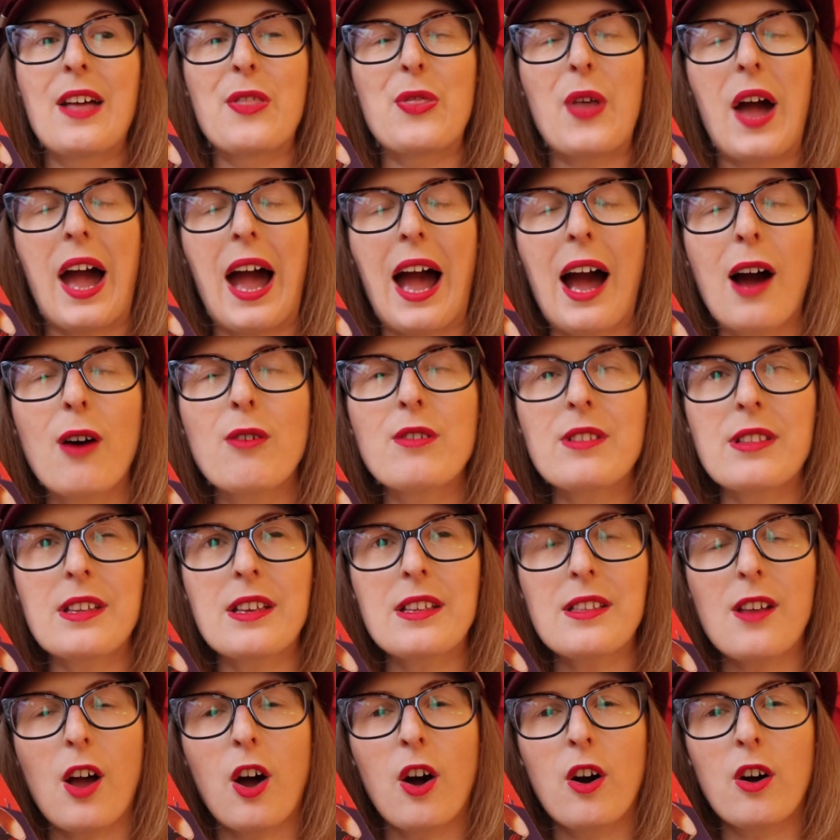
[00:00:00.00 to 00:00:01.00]
the
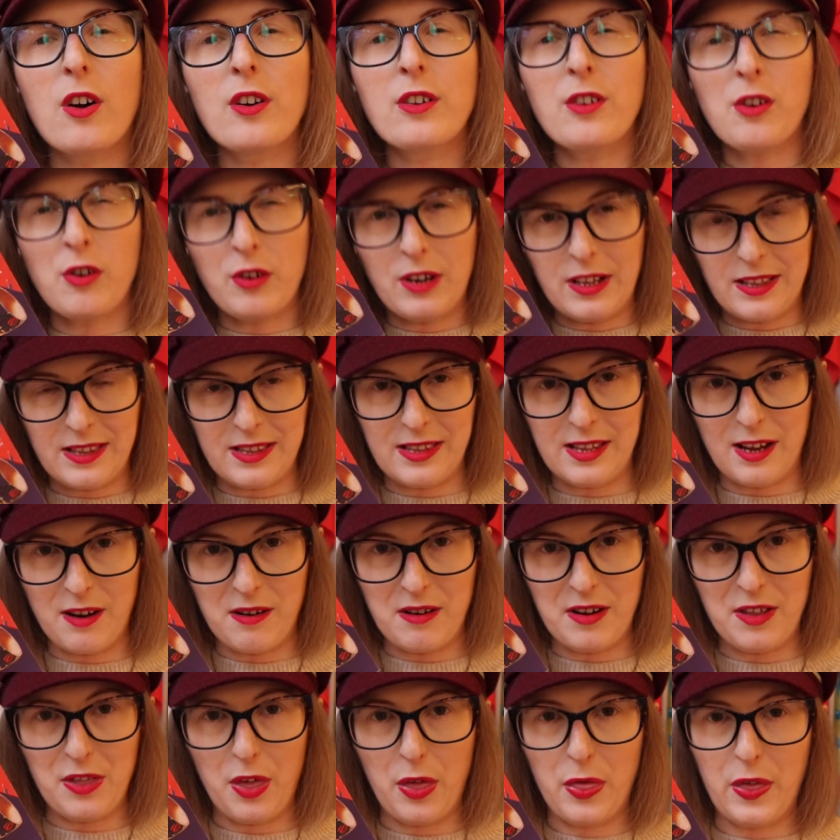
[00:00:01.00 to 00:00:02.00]
houses are not
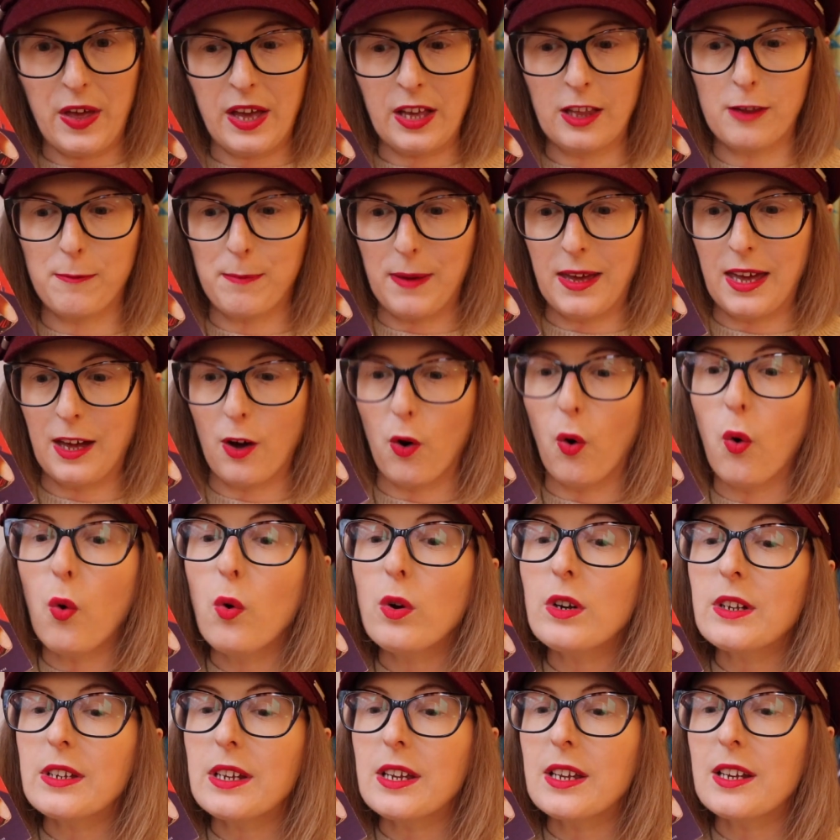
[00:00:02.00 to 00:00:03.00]
necessarily the things being
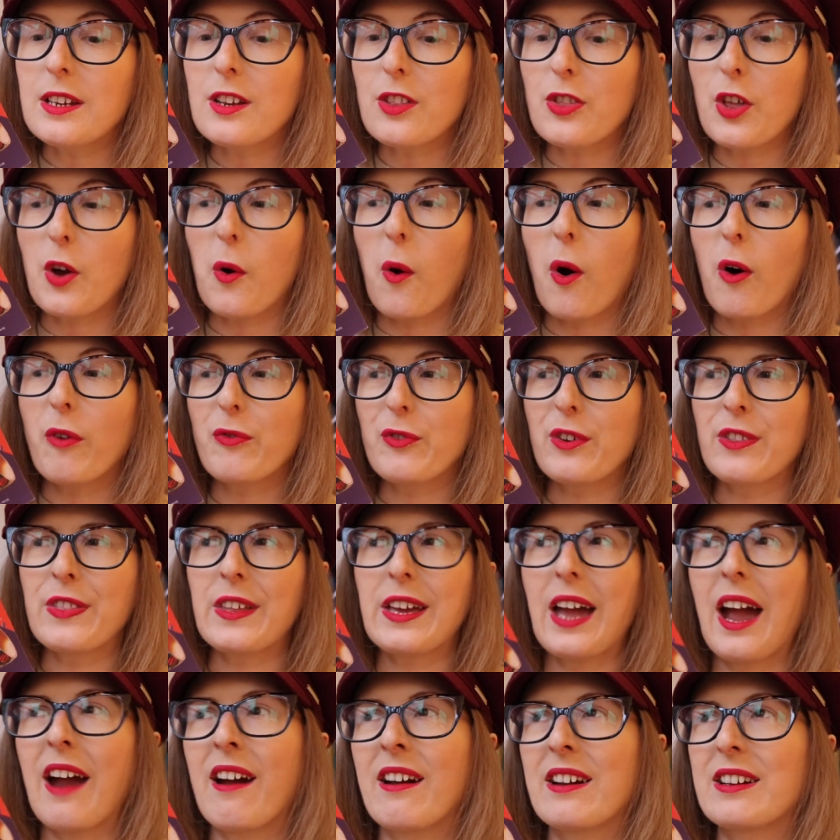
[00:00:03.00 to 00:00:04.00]
haunted, though often the
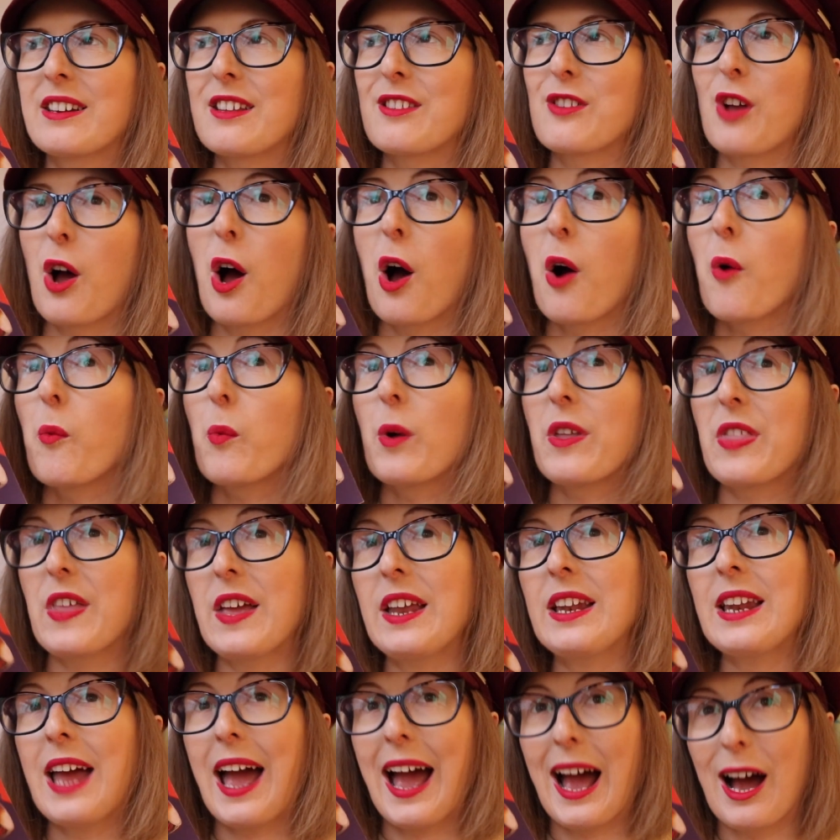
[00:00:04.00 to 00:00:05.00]
characters are
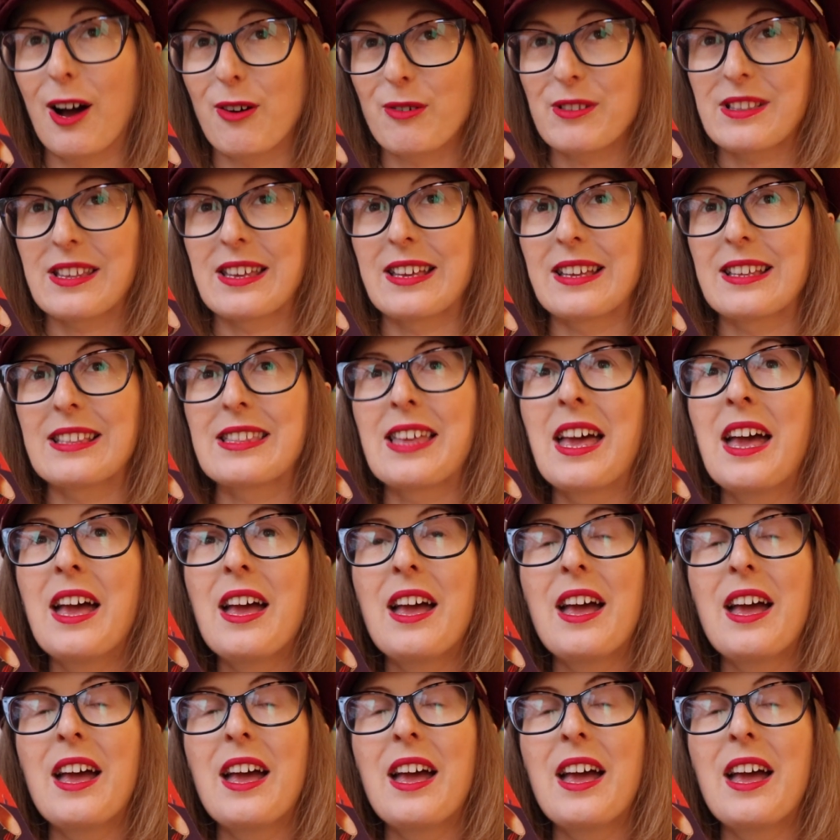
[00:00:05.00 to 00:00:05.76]
within houses.